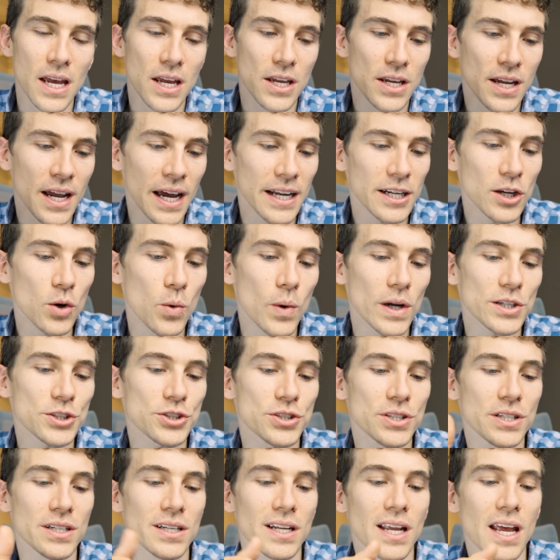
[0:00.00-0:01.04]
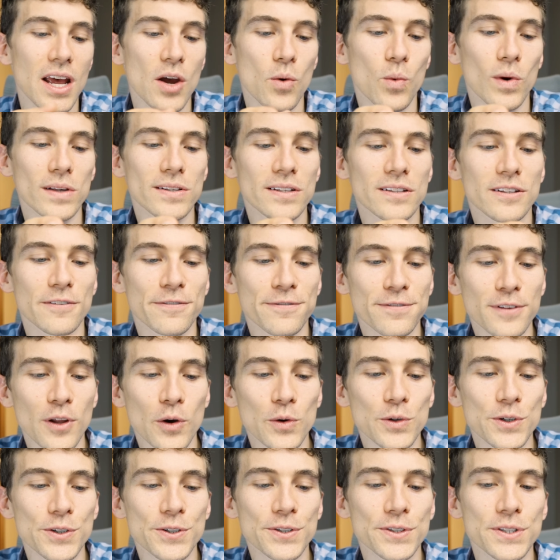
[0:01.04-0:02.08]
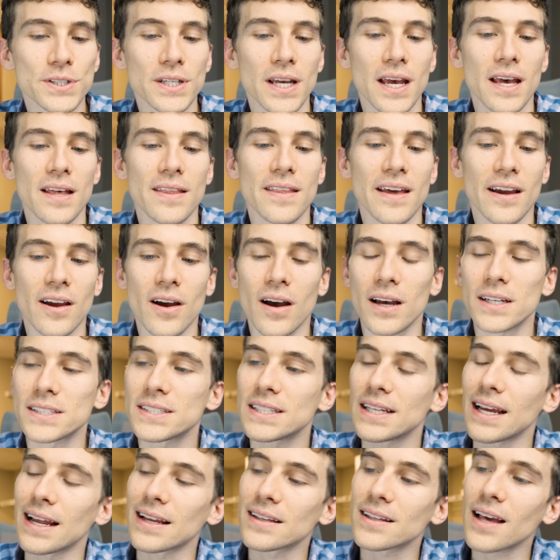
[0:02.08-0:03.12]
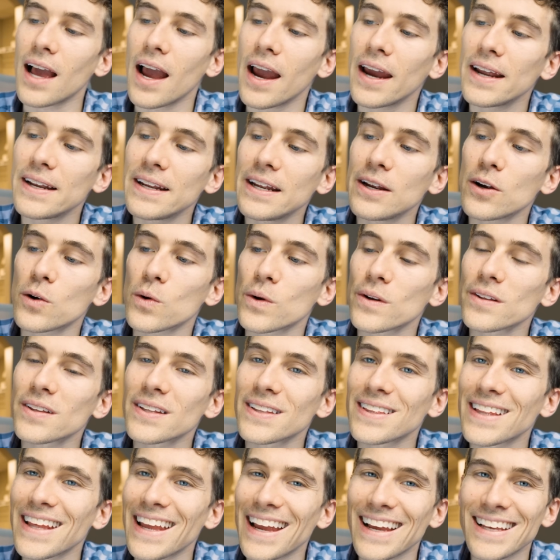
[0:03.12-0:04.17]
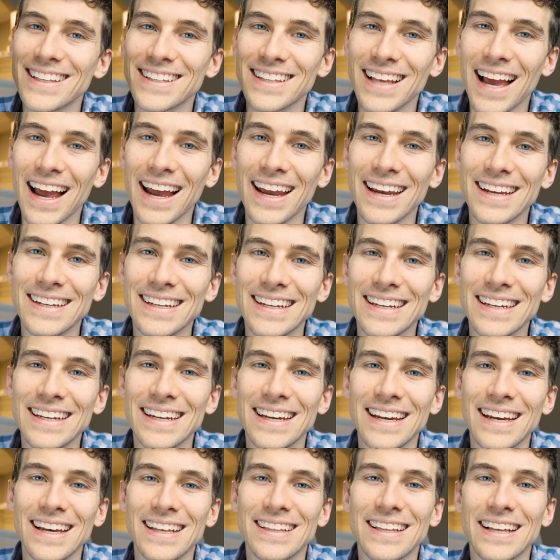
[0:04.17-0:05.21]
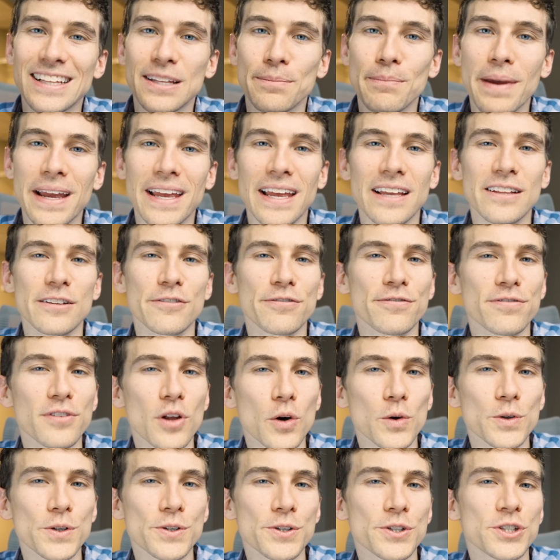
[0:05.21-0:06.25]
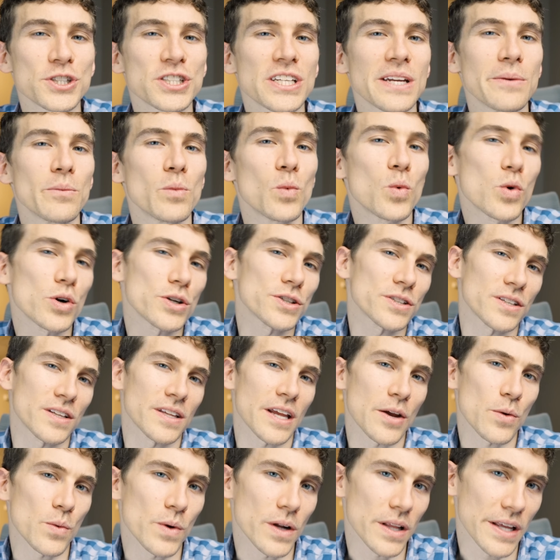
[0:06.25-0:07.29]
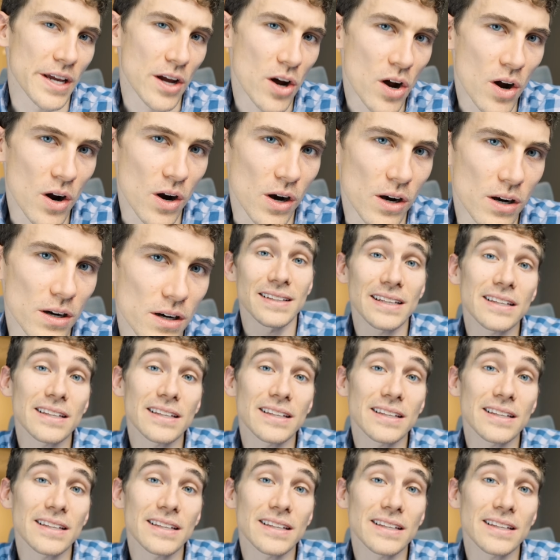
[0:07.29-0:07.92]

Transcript: You kind of question was it the floaters that caused the anxiety, or is it the anxiety that's making the floaters seem worse than they really are?